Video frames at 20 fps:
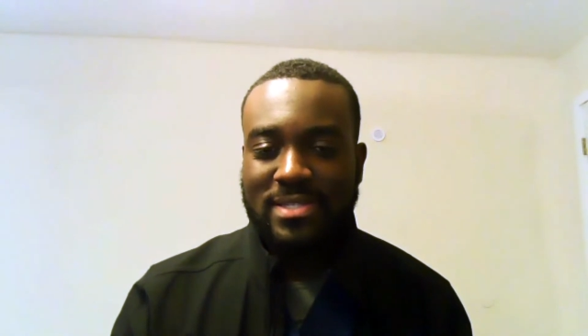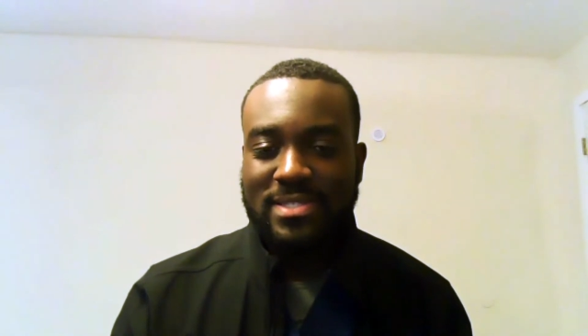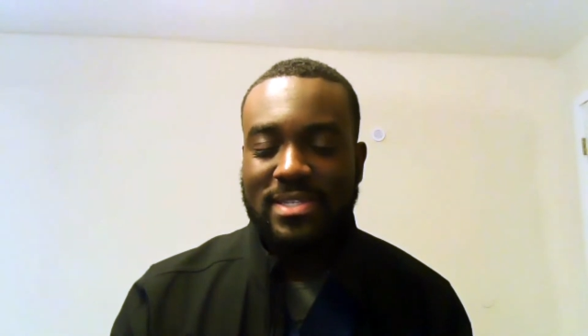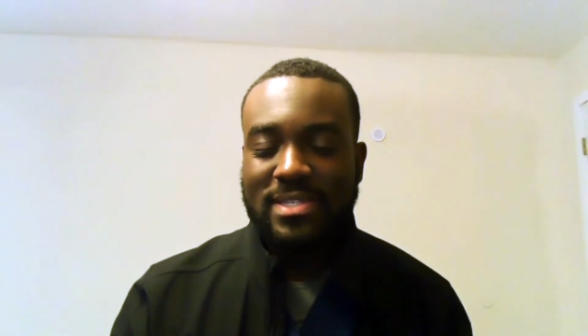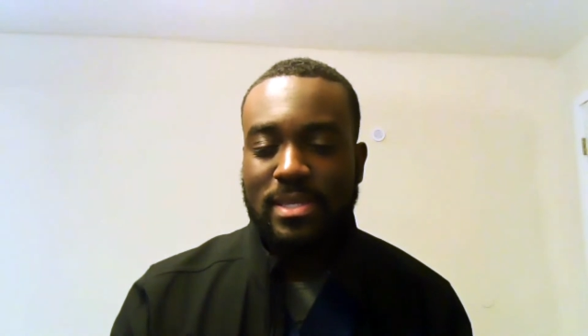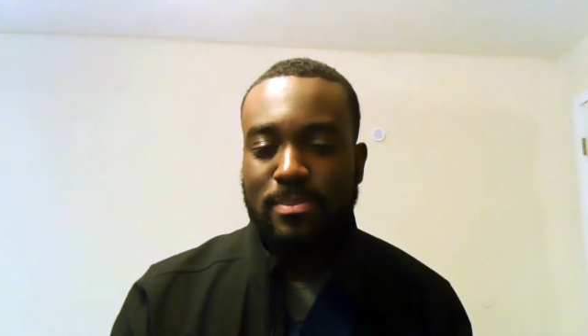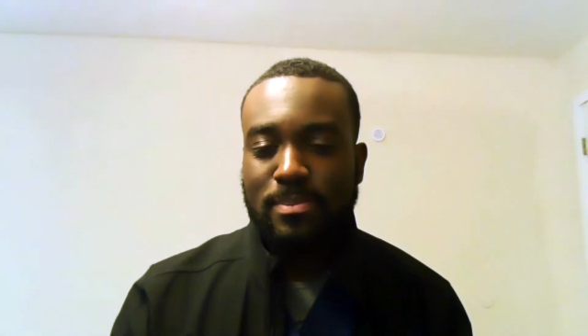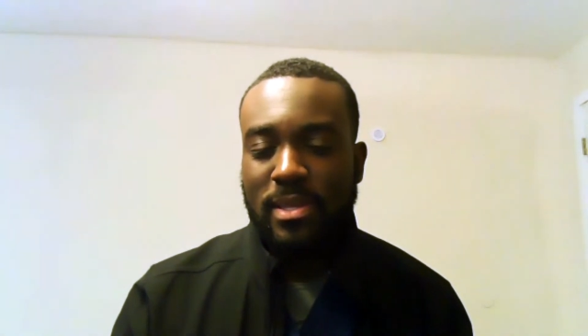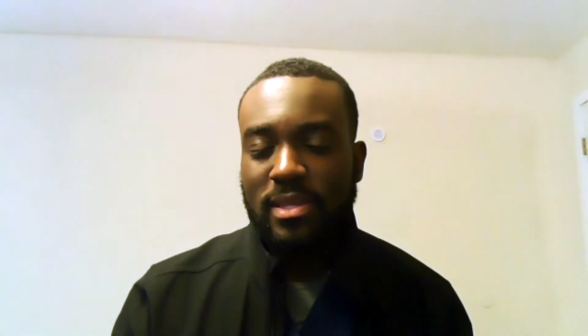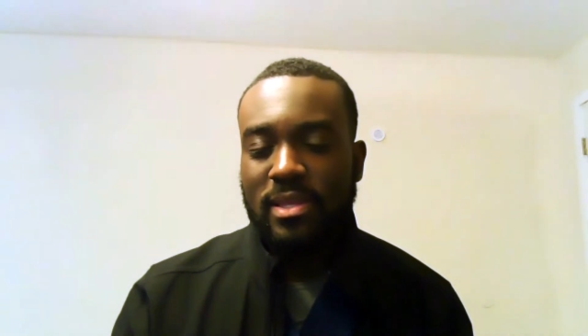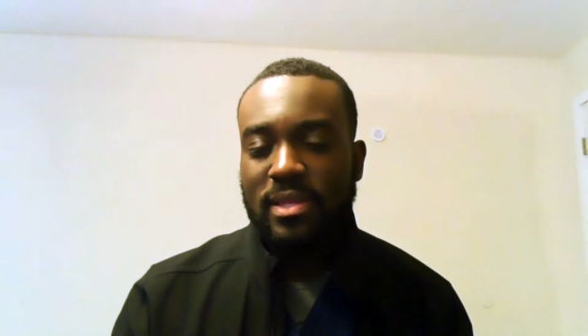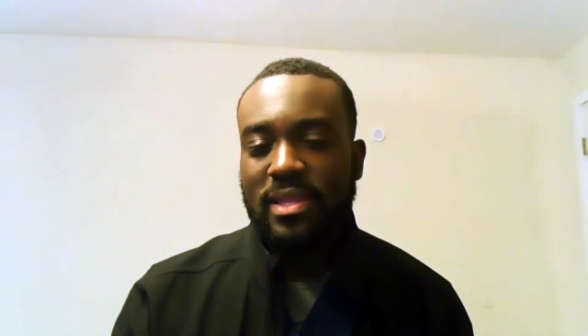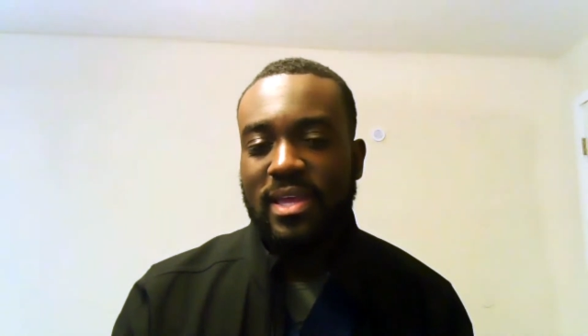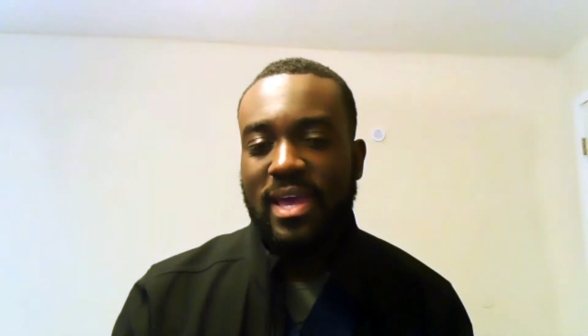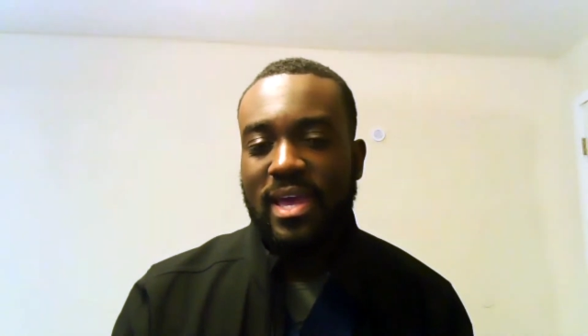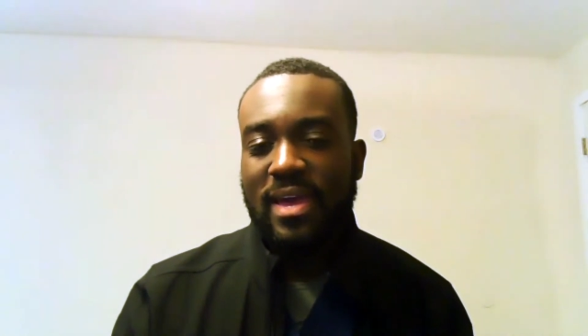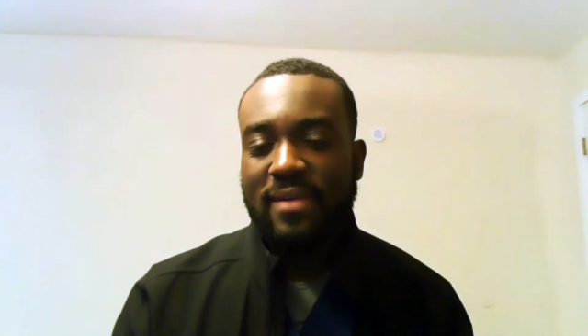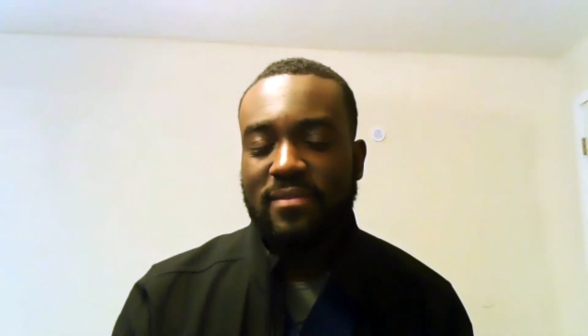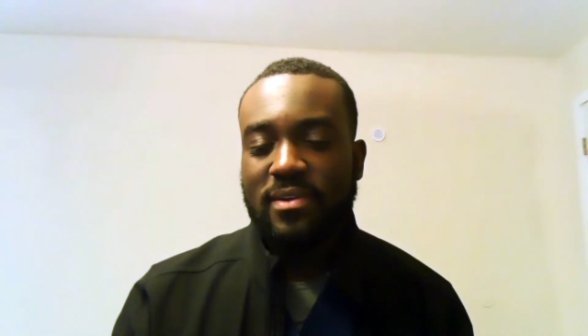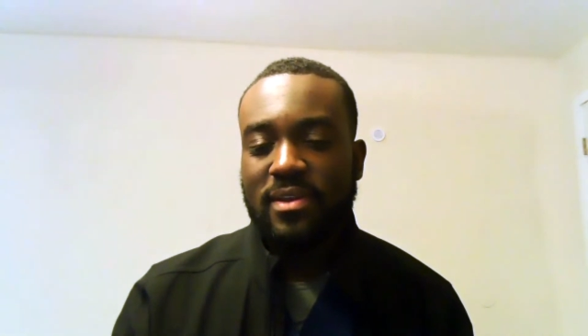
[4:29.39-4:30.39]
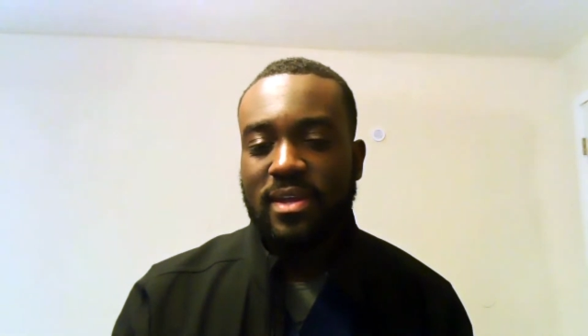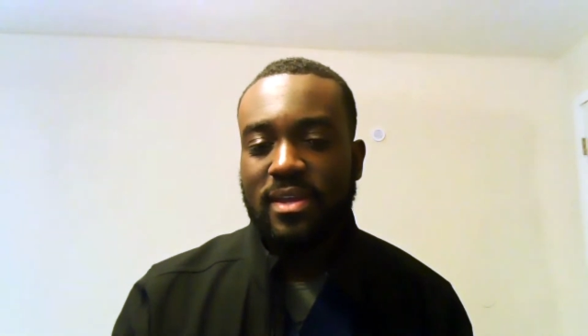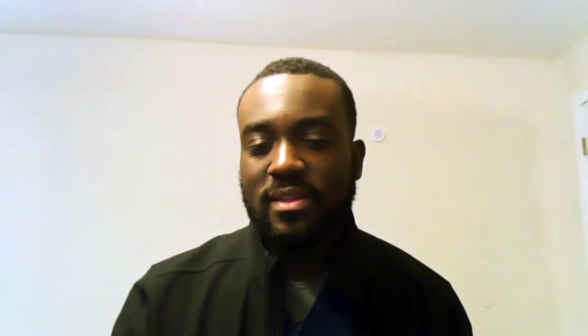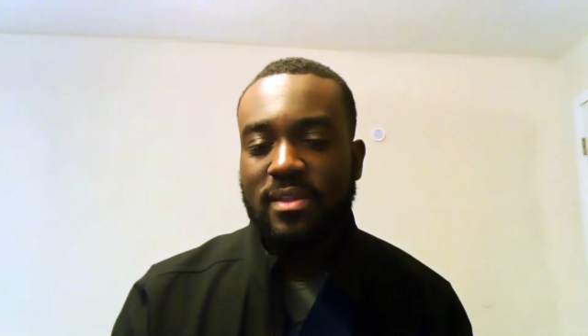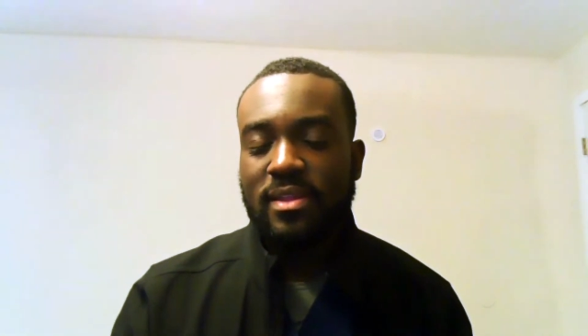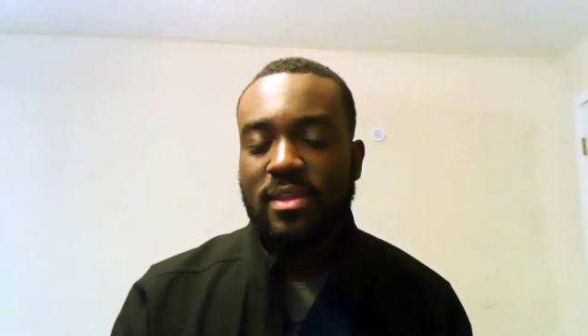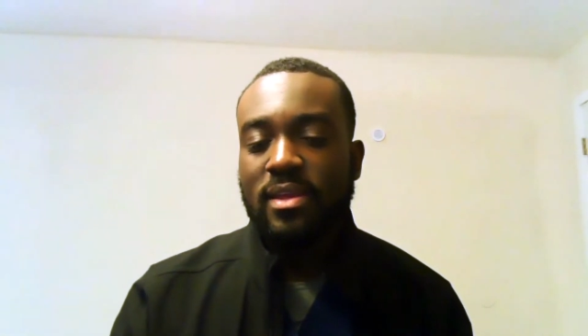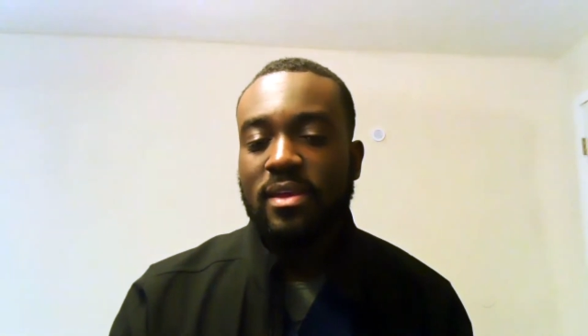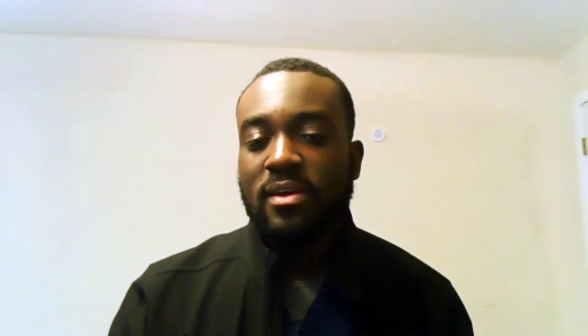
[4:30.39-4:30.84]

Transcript: independently after getting